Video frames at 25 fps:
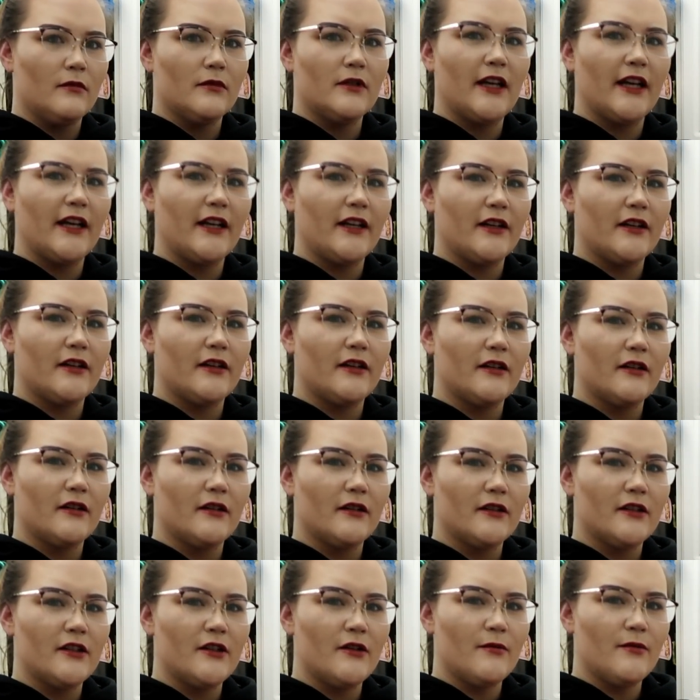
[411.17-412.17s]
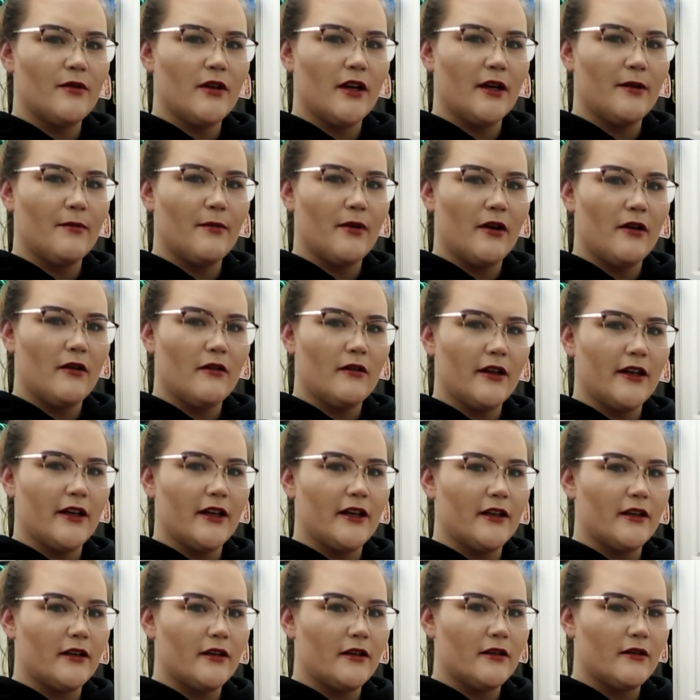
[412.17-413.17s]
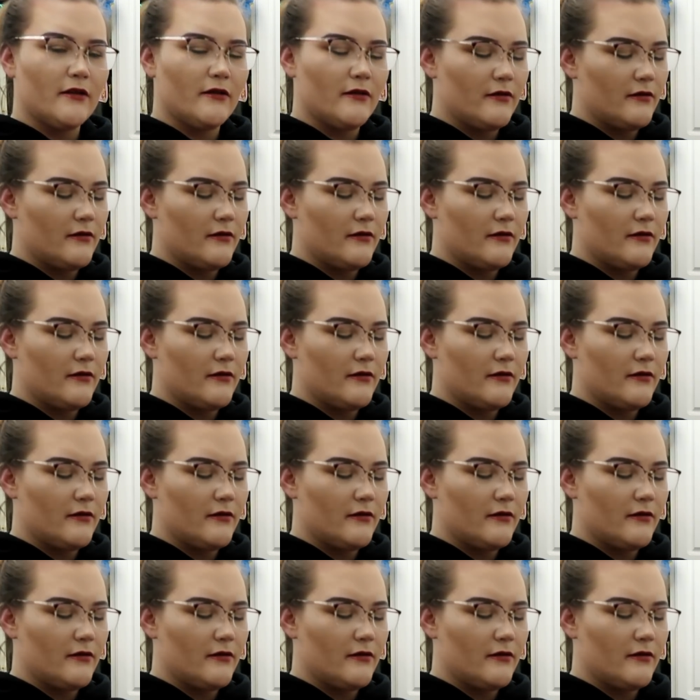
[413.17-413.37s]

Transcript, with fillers: Like, see what I'm talking about? Like,